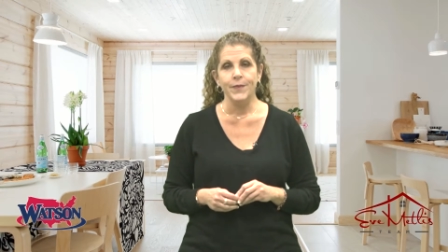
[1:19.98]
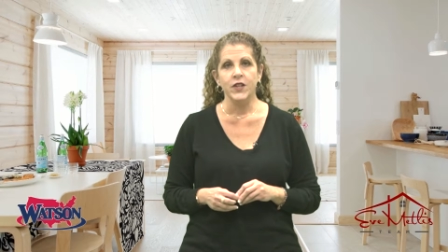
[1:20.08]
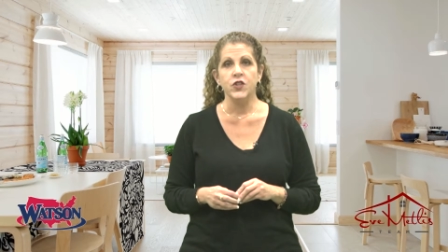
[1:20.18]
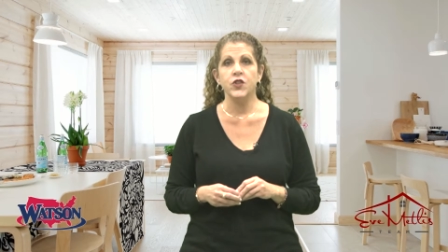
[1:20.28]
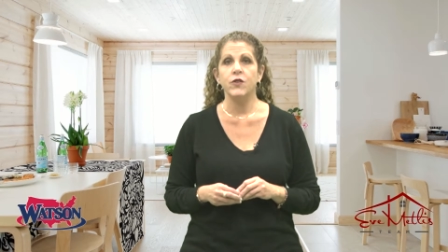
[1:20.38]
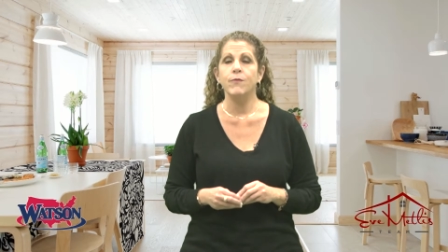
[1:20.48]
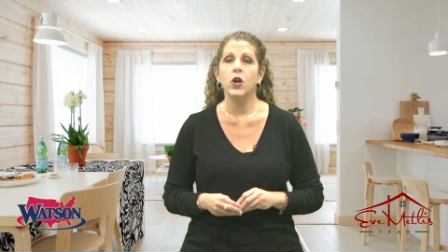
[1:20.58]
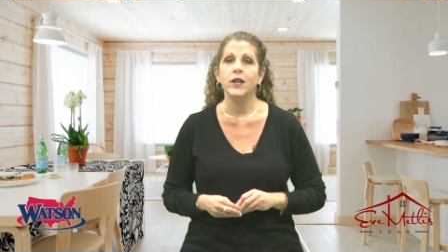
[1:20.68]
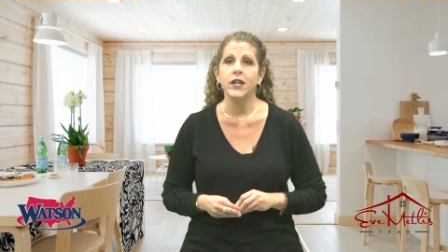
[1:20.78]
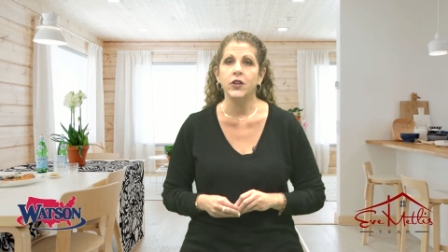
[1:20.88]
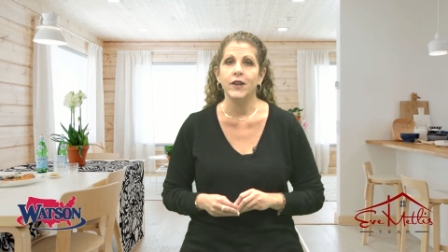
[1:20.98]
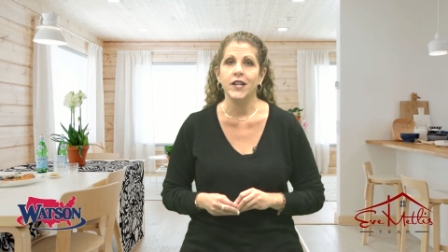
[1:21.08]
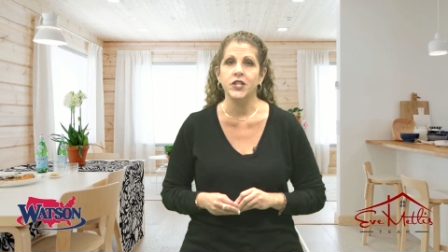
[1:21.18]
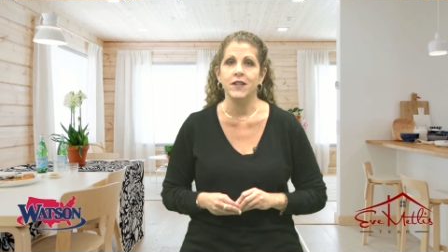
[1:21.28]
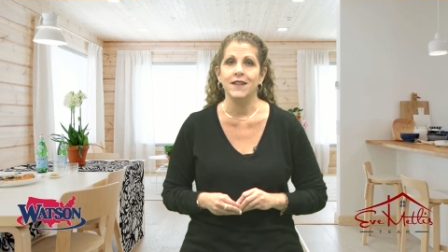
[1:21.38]
So the market
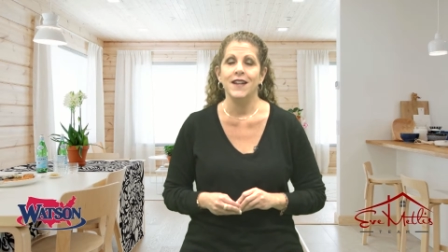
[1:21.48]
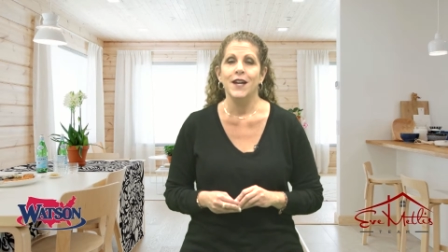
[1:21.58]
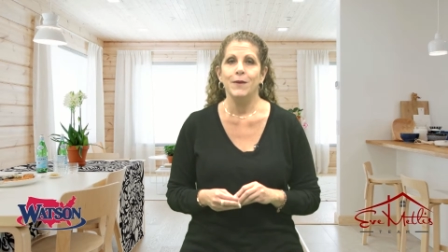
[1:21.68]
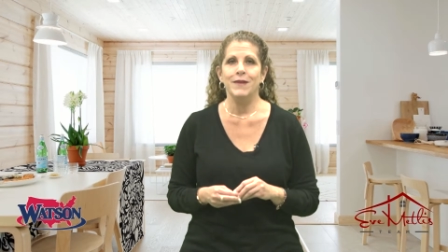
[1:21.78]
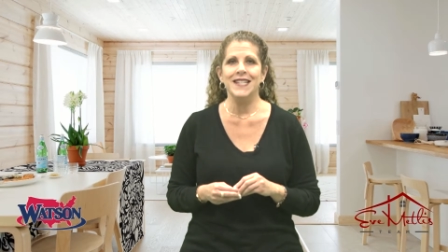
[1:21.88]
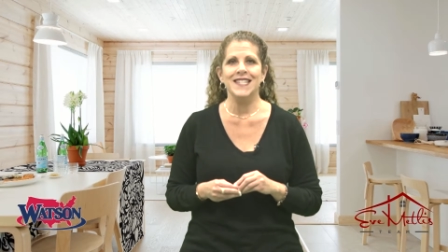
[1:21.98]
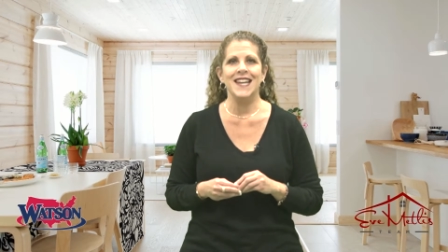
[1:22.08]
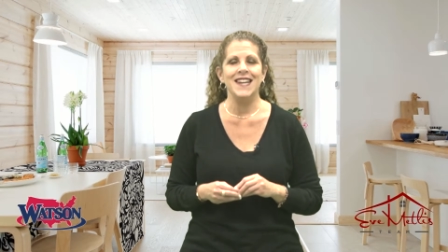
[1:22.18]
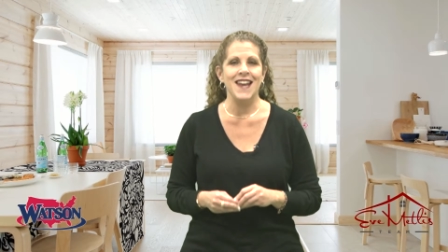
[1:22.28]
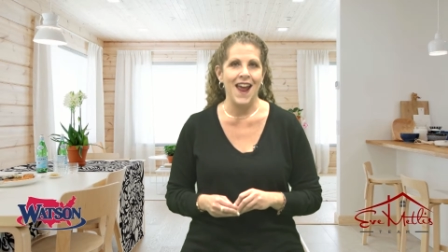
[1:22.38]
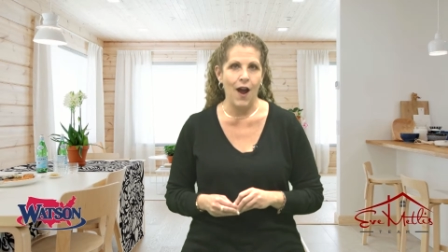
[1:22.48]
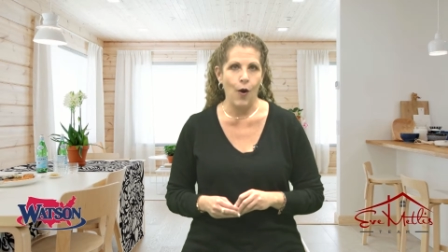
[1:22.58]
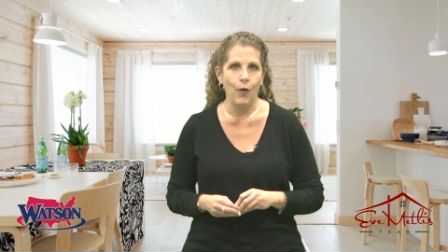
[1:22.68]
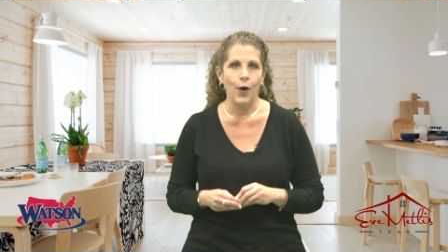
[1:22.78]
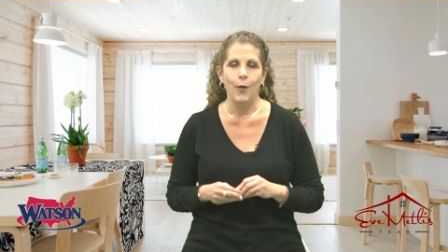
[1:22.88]
correction means that
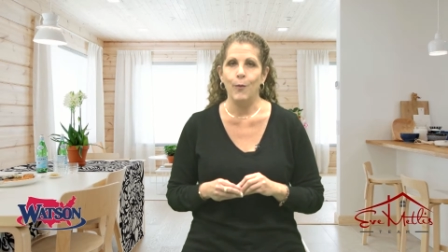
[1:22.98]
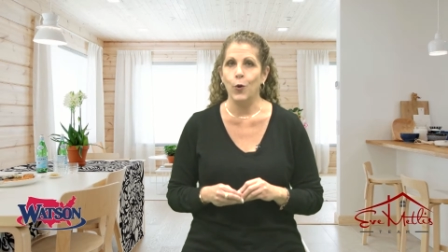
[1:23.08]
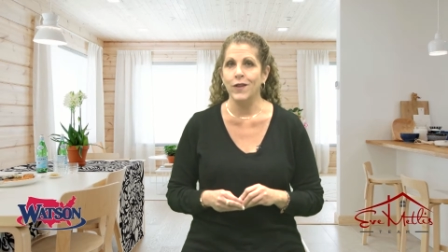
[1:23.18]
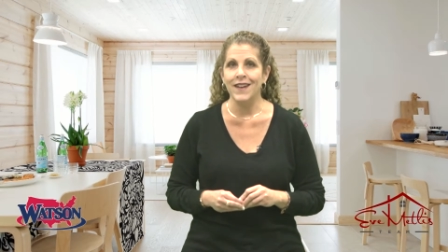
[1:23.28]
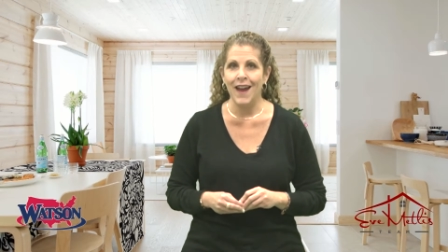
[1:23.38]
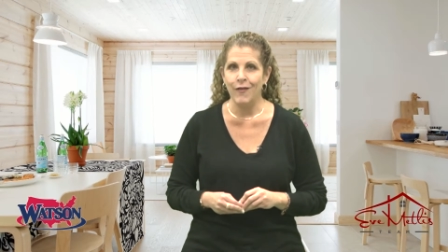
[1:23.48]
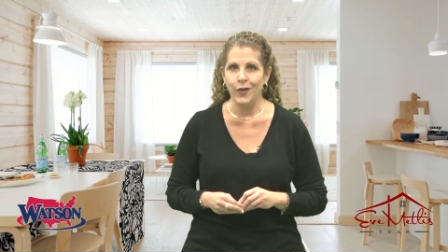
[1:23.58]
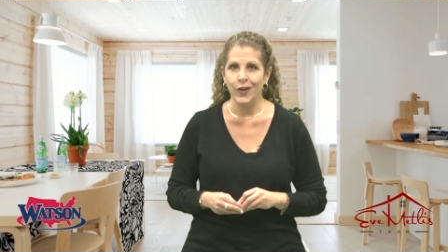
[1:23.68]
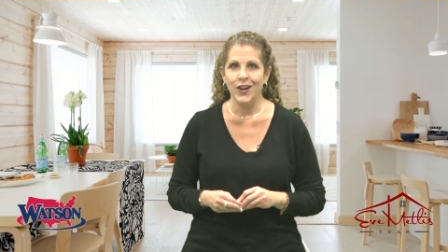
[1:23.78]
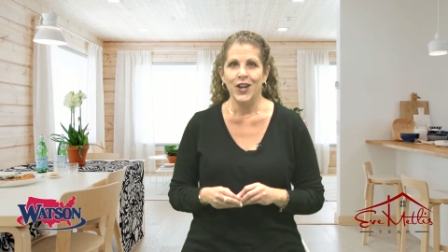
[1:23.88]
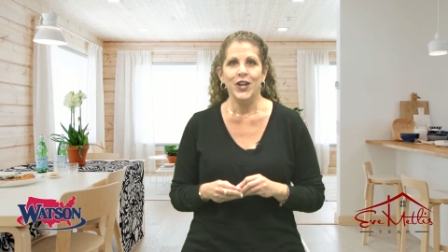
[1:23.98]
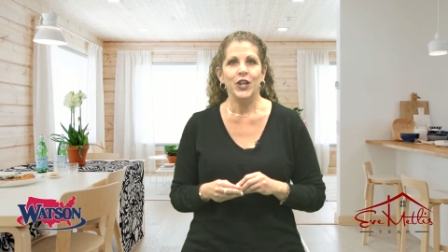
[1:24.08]
now, more than ever,